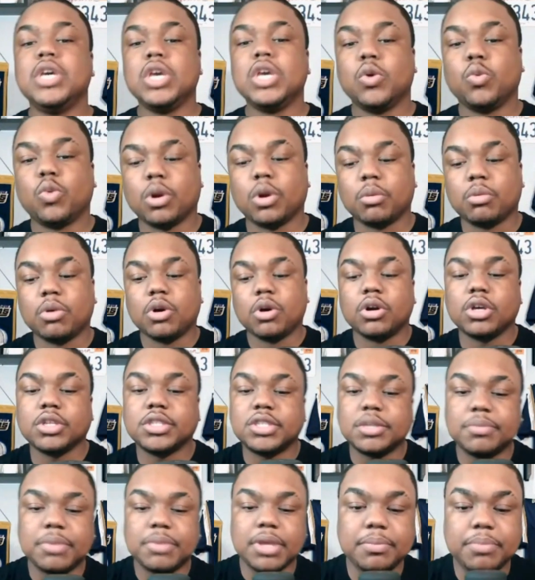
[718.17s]
where I'm going to
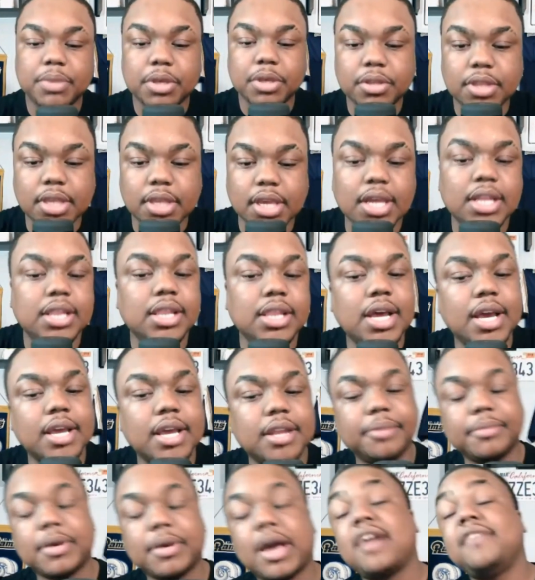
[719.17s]
be building a
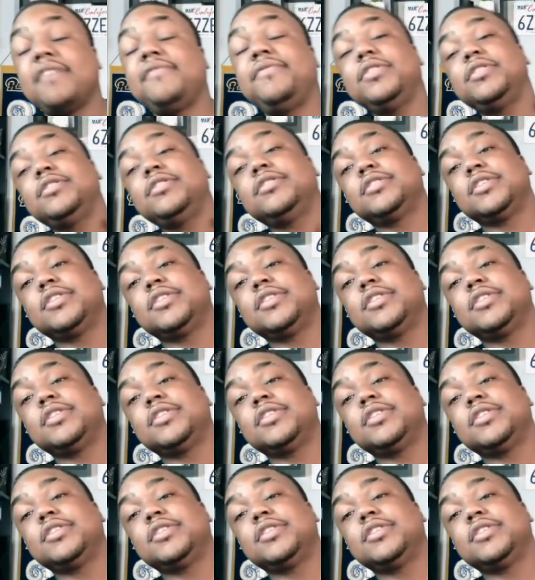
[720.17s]
lineup. I feel as